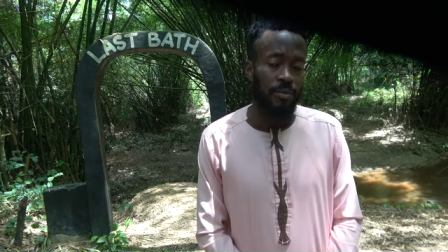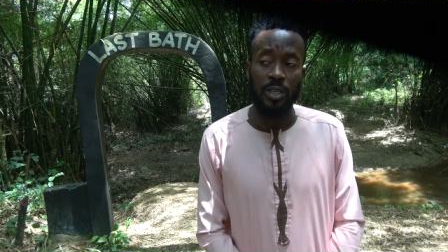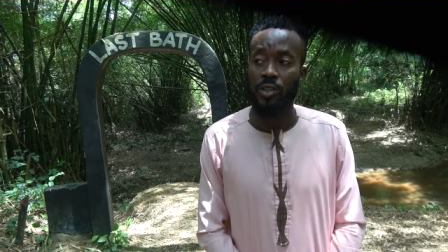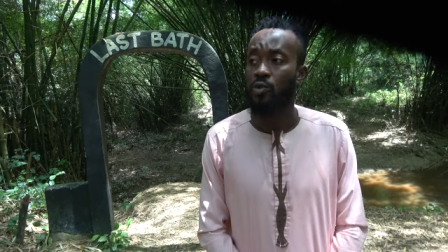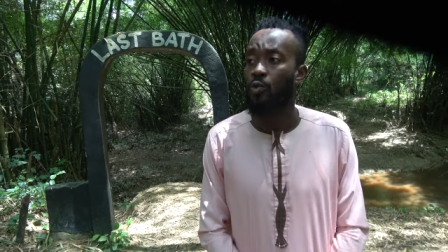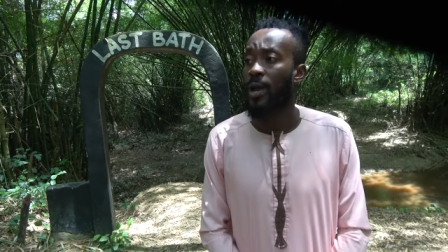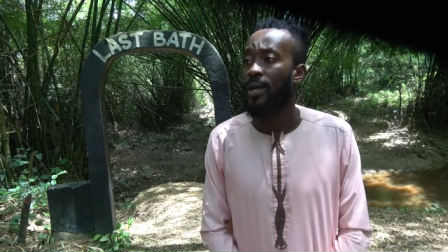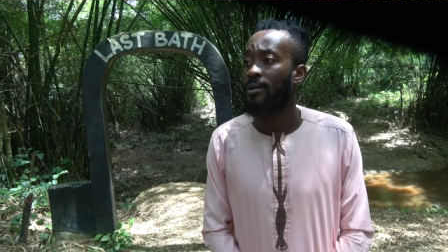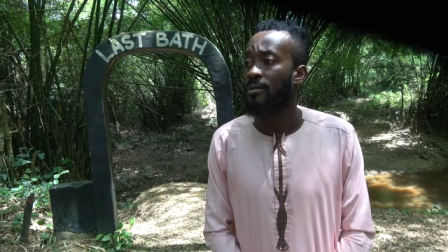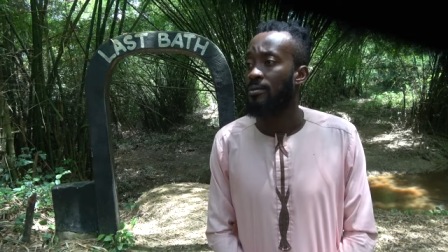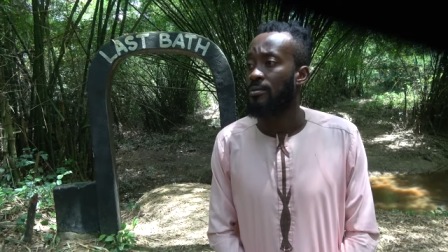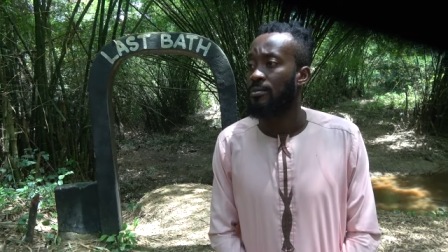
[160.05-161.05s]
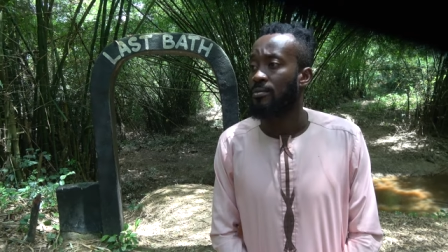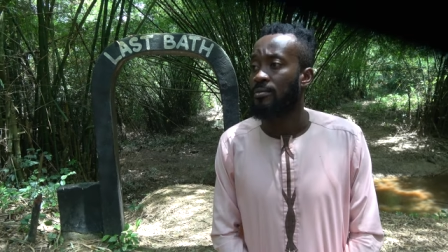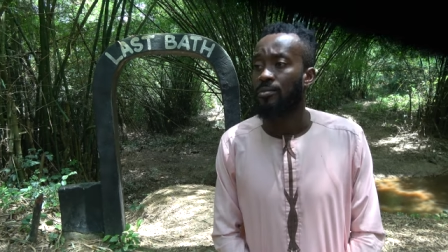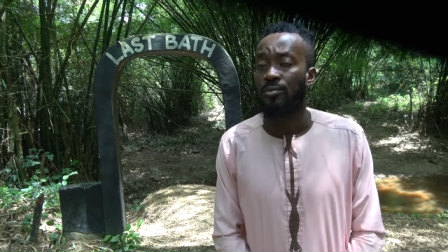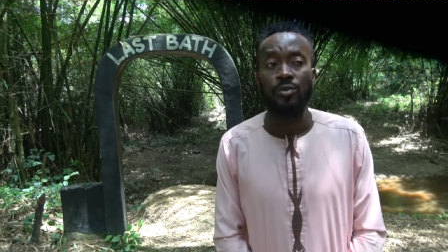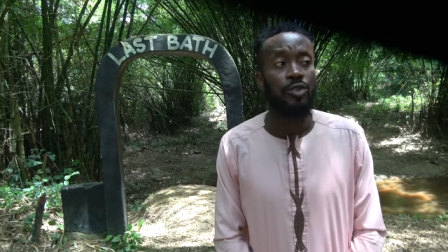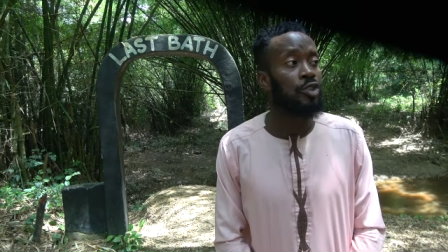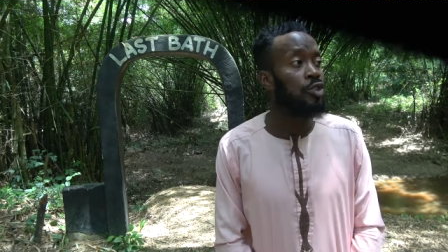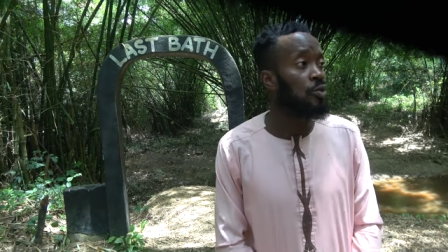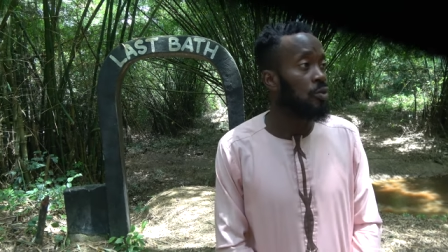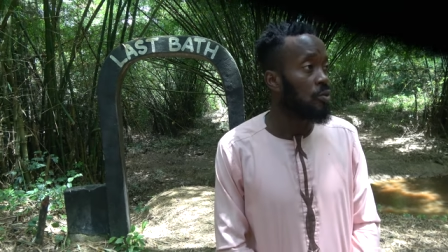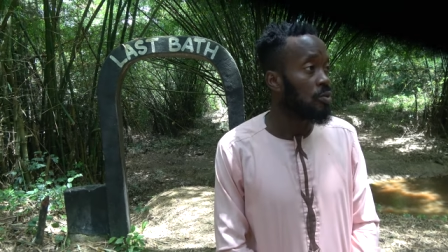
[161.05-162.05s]
is when
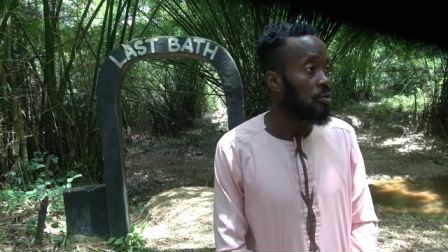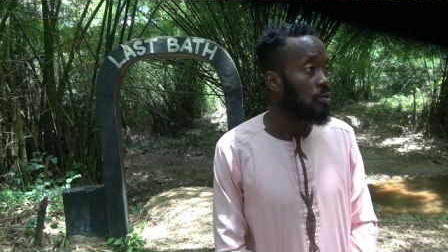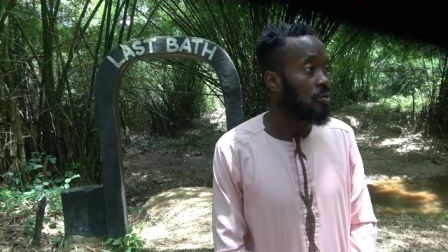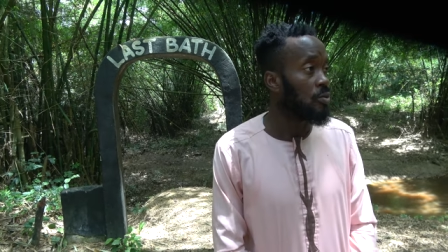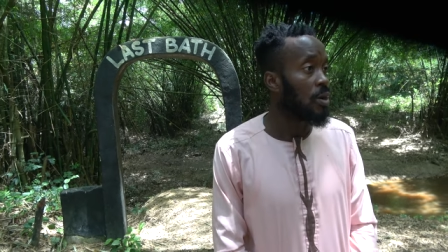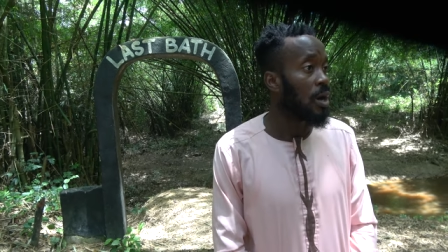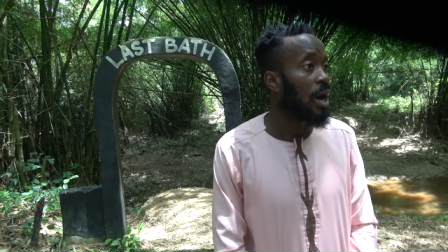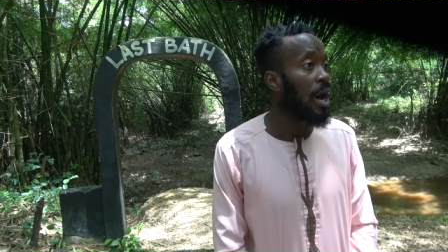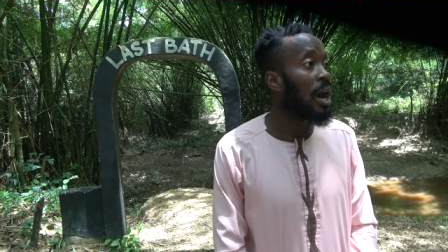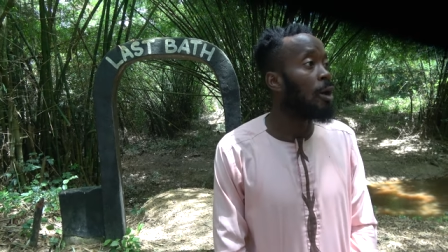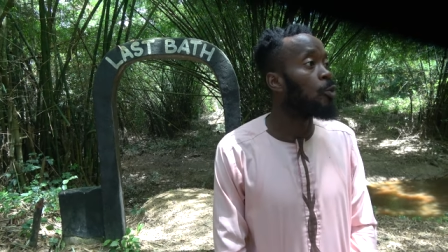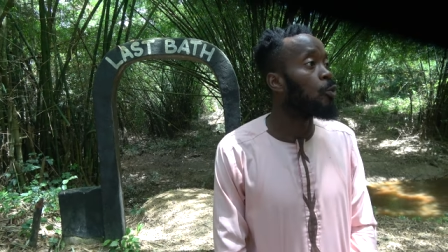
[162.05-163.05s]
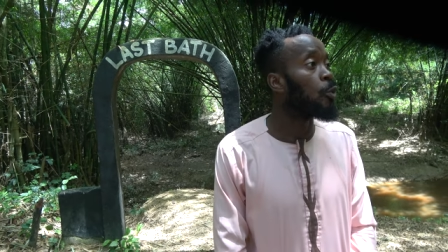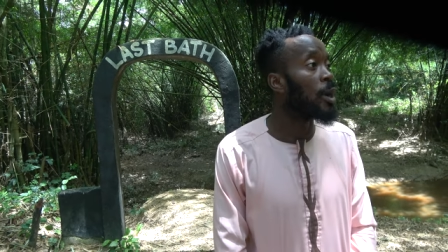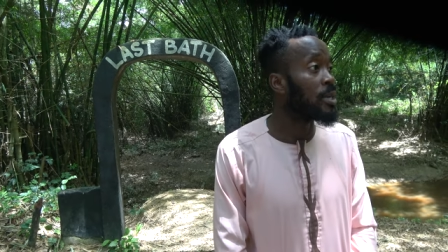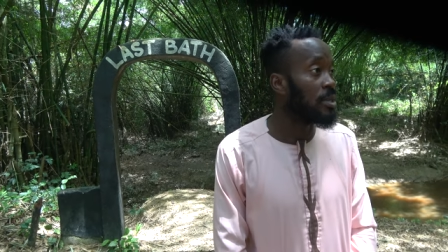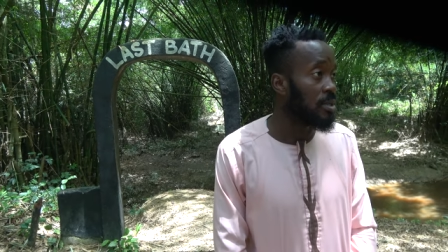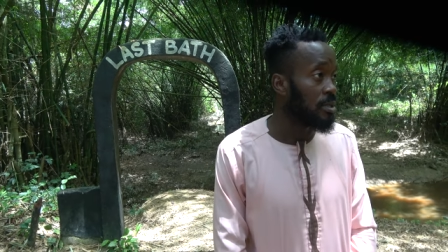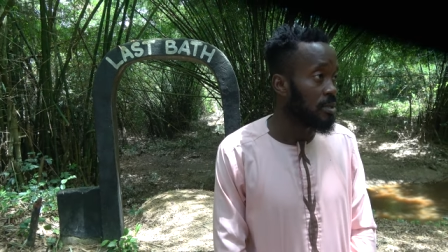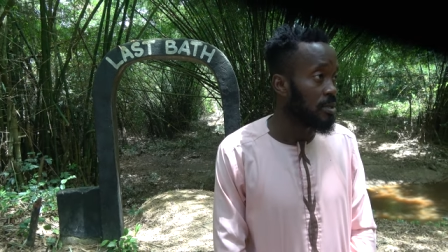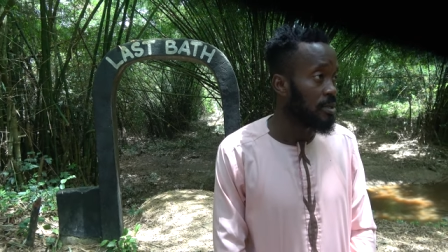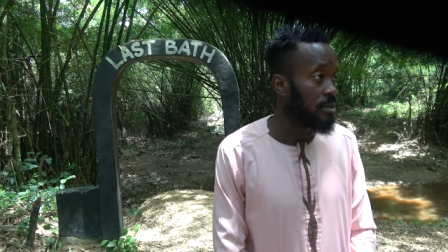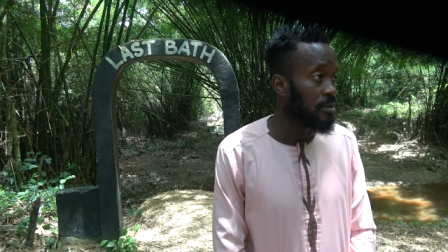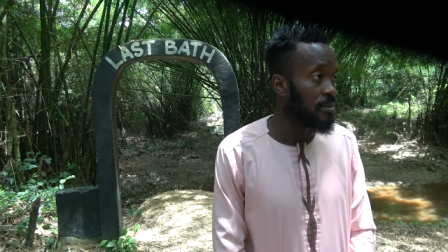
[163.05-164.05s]
you are ready
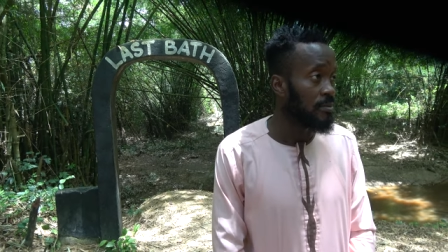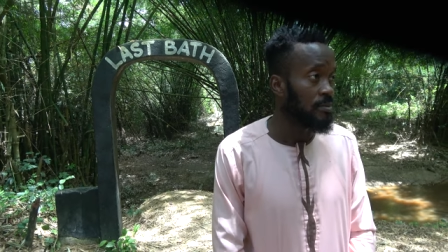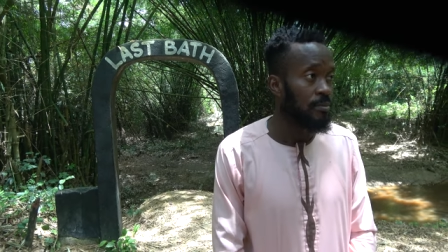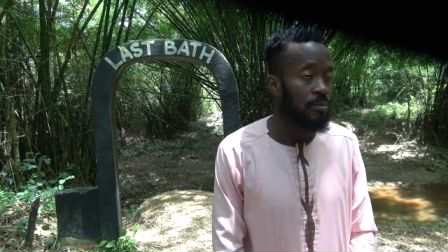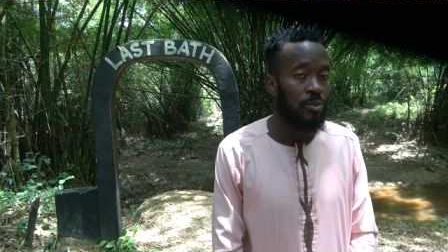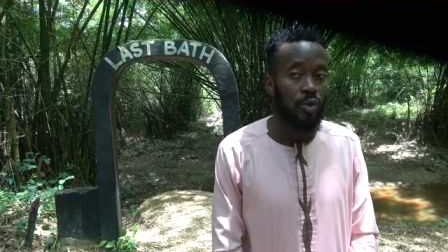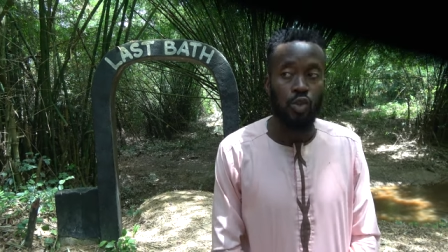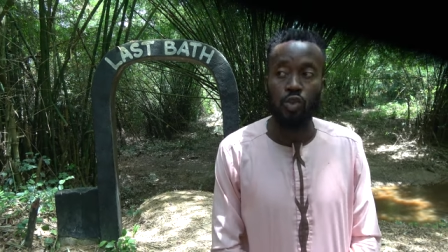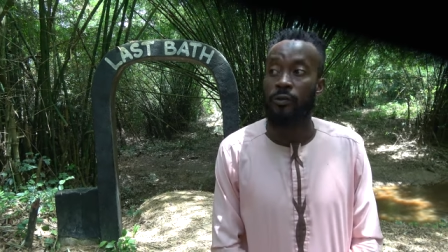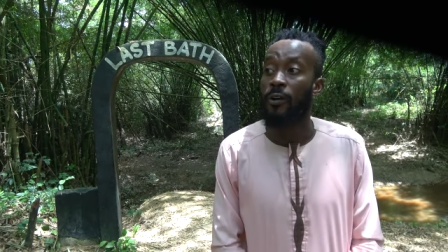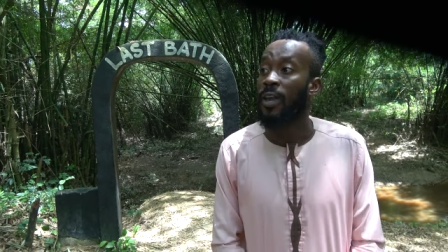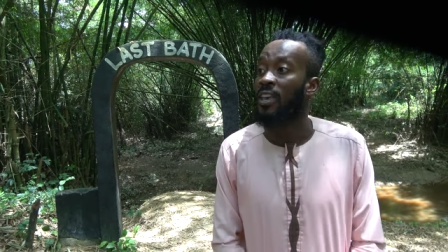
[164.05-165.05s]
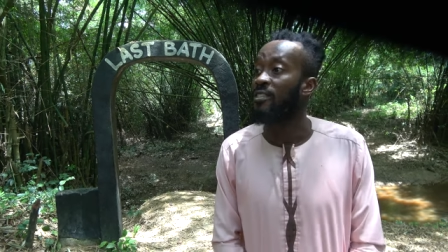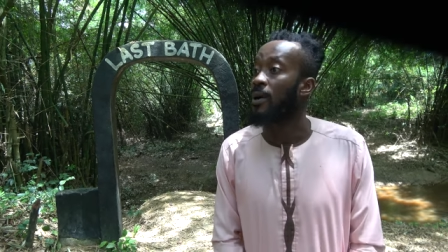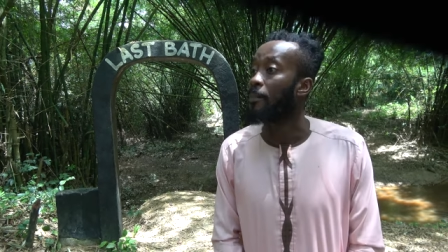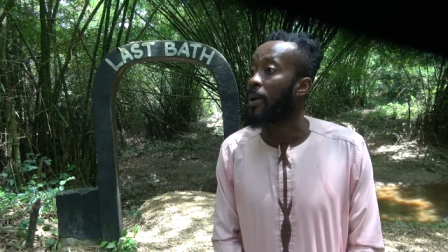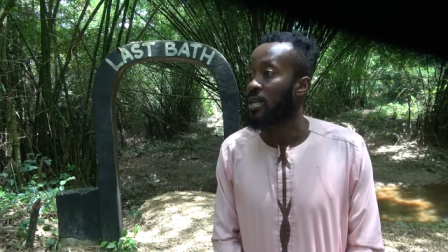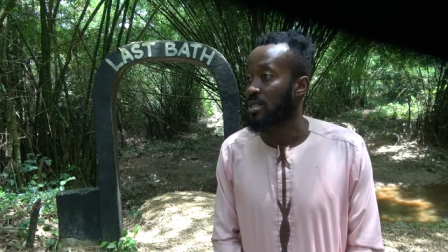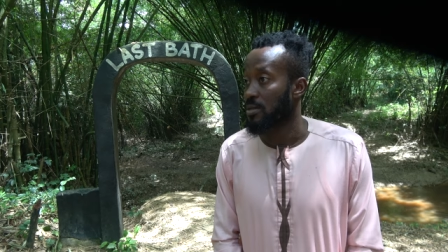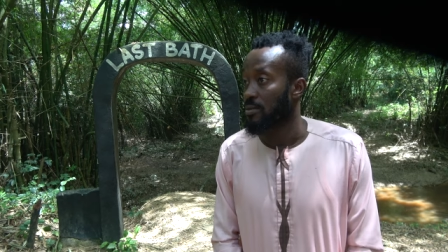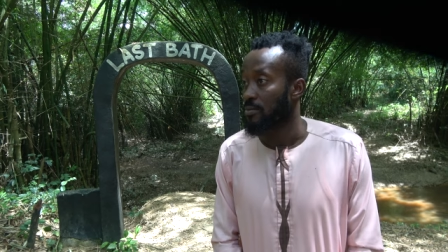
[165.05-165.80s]
to forgive the past